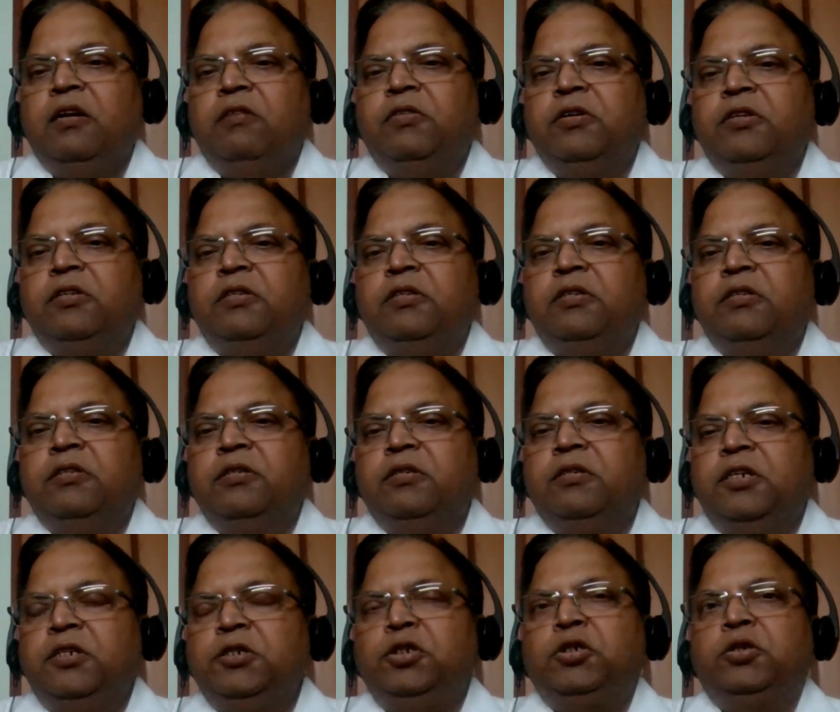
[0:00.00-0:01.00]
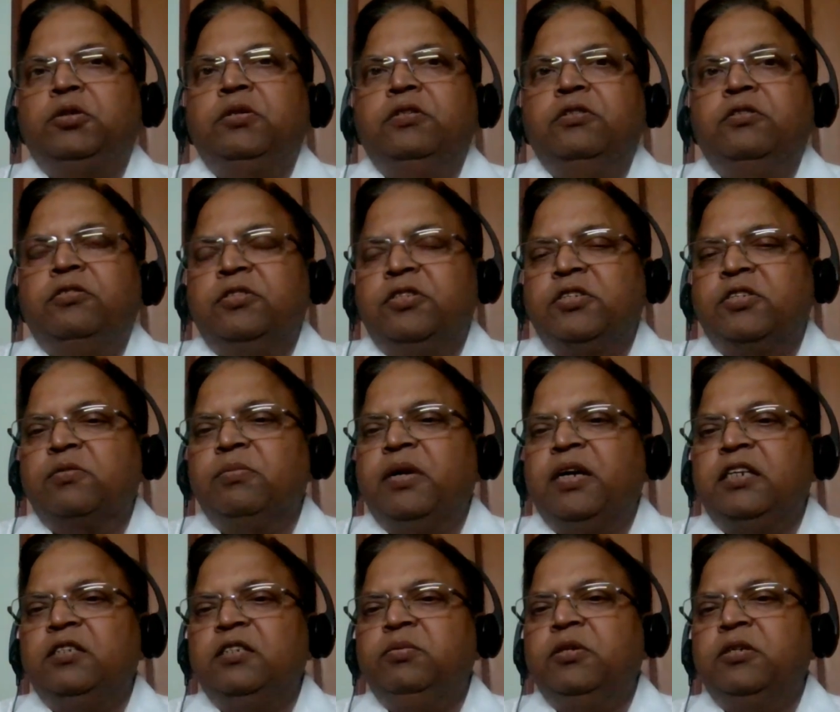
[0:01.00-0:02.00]
with the insurance risk
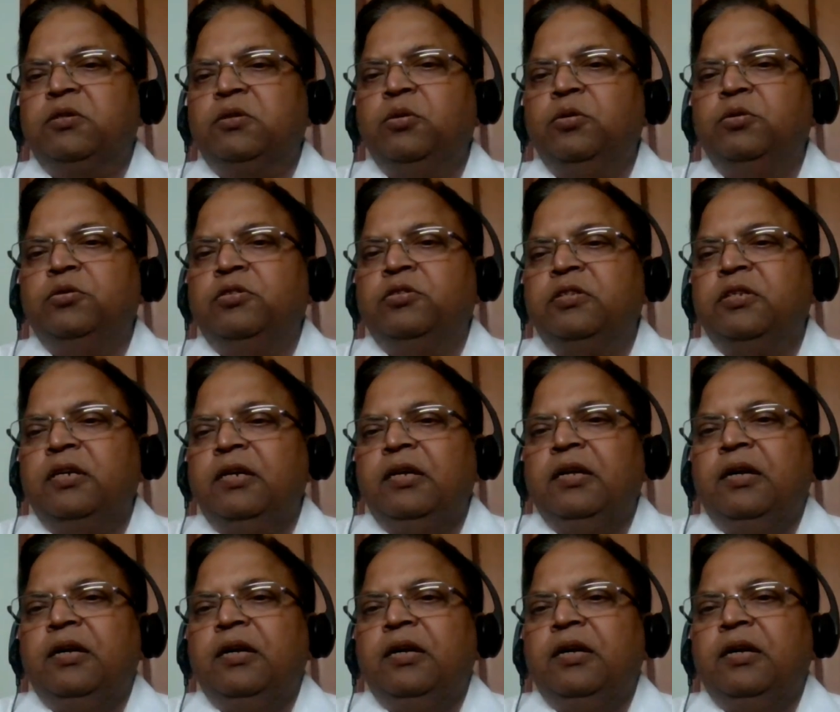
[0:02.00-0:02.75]
management course.